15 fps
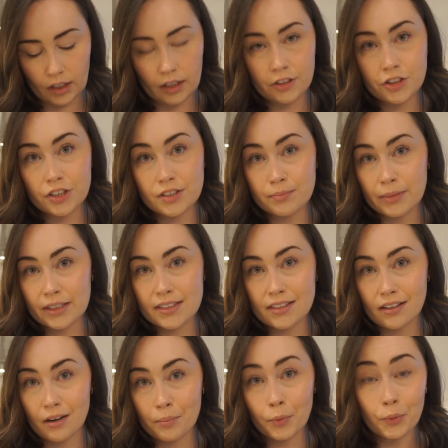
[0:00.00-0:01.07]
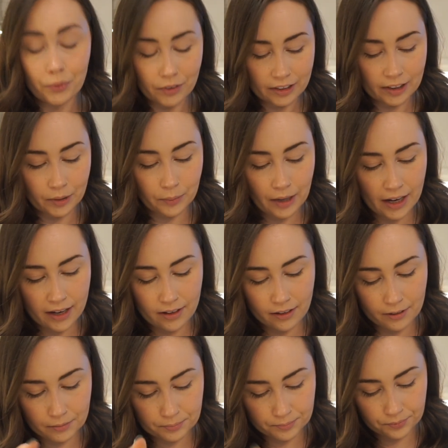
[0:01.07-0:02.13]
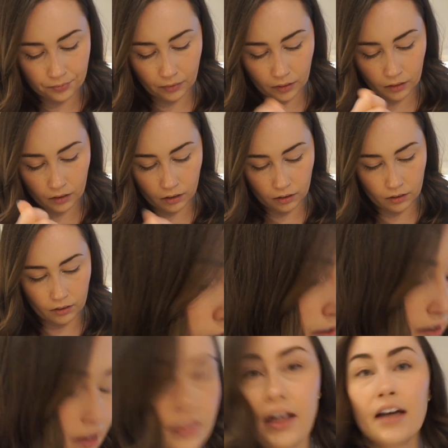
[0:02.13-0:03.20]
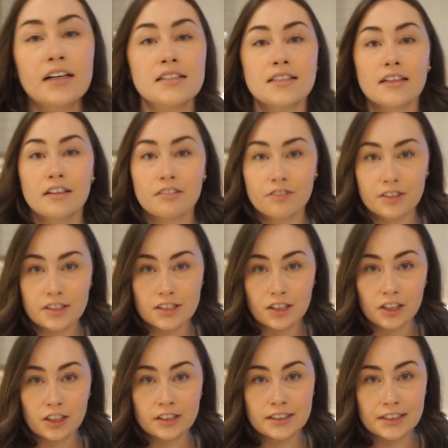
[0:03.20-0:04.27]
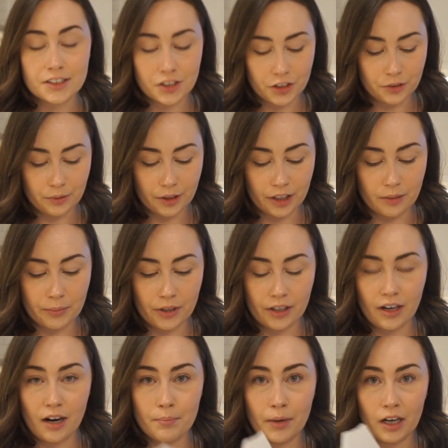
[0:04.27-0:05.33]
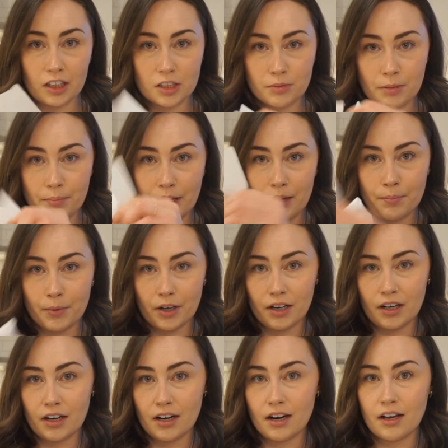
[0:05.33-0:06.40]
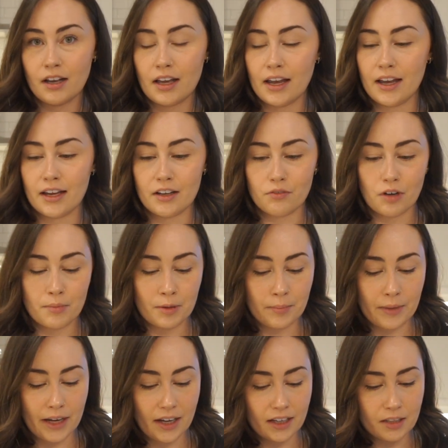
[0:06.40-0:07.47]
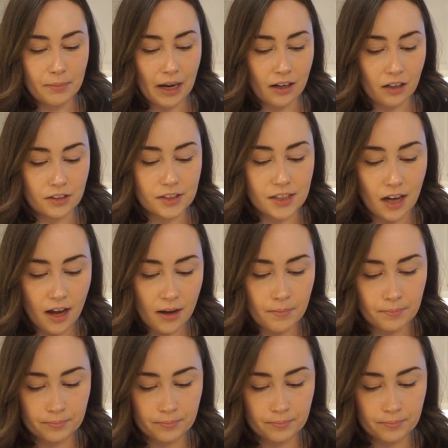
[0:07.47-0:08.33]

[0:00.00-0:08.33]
Just mix it up really well. That is it for starter day 2. We're gonna put our parchment paper and rubber band back on top.